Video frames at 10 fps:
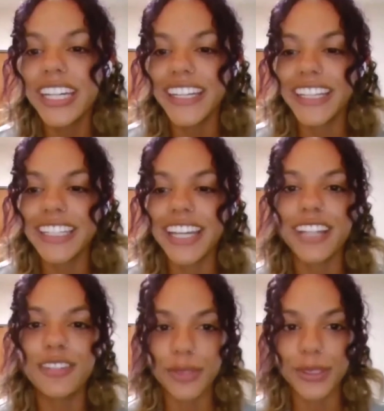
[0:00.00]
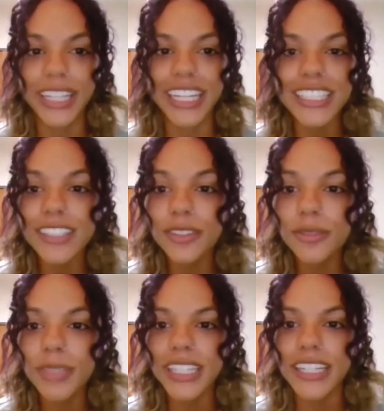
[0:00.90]
can kind of relate to,
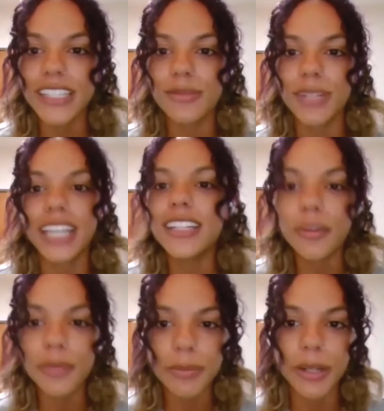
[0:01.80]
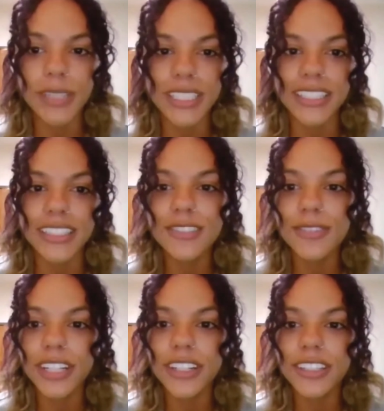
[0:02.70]
because when I tell people I'm a distance
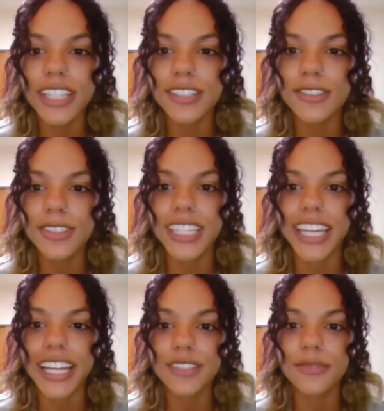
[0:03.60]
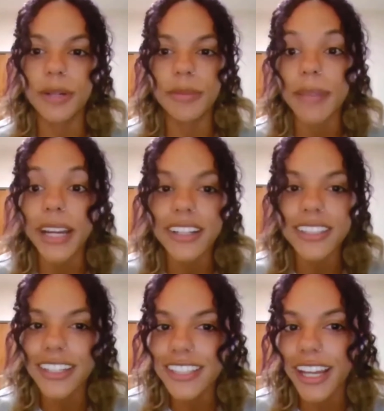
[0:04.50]
runner, they usually ask what my
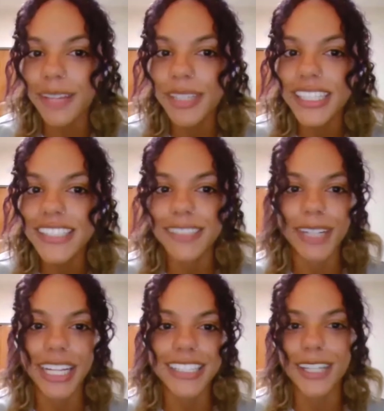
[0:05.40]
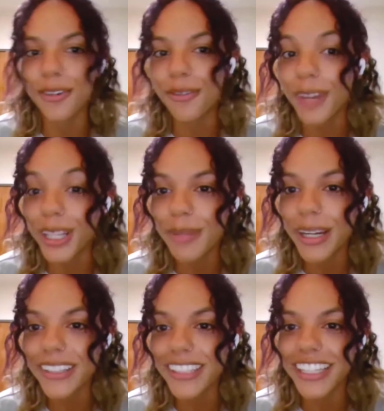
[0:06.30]
marathon time is. And when I say I don't run the
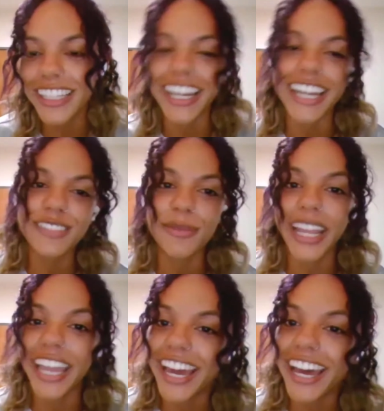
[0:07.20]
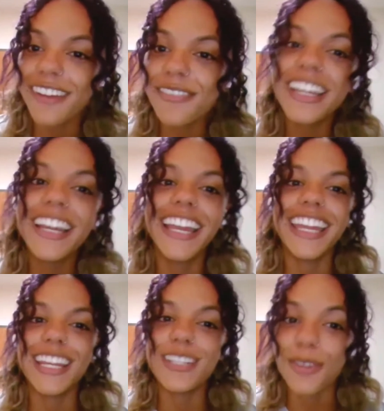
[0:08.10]
marathon, they ask for my half.
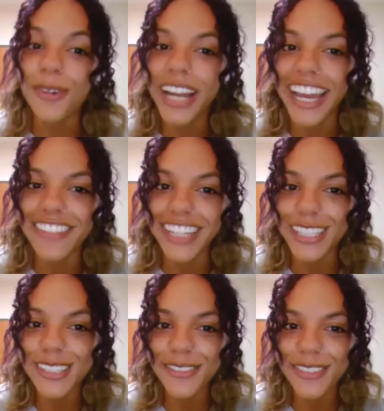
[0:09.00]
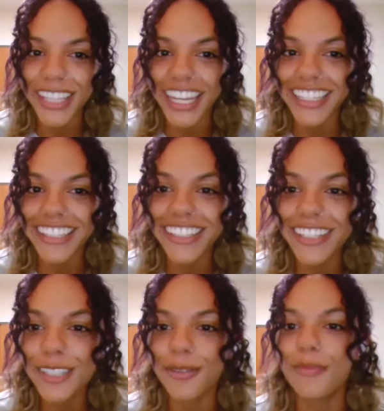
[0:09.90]
And I don't have an answer for that either.
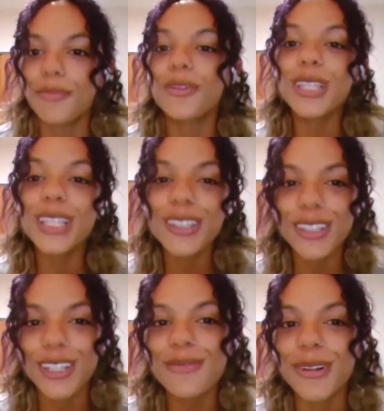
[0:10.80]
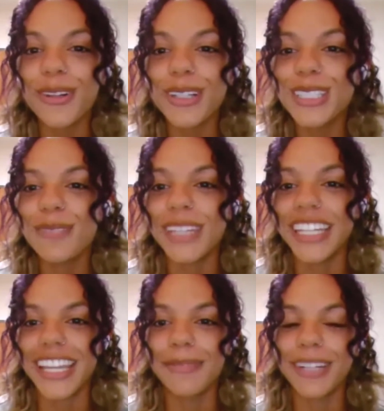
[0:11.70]
So I'm really looking forward to
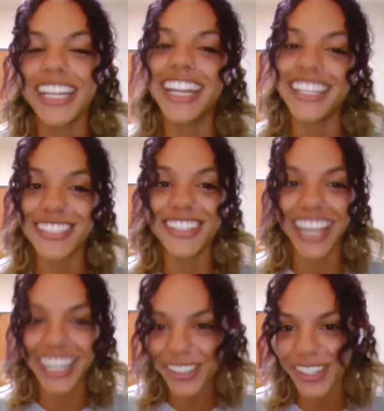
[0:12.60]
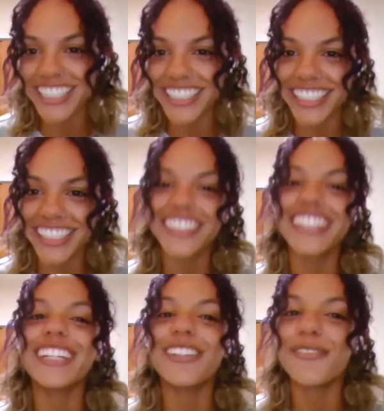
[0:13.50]
being able to answer that question with
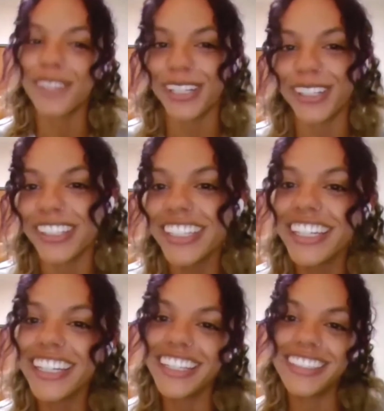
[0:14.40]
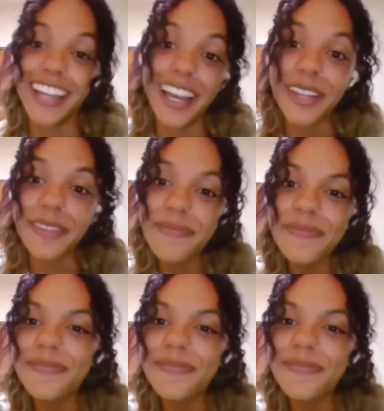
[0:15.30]
like a real time.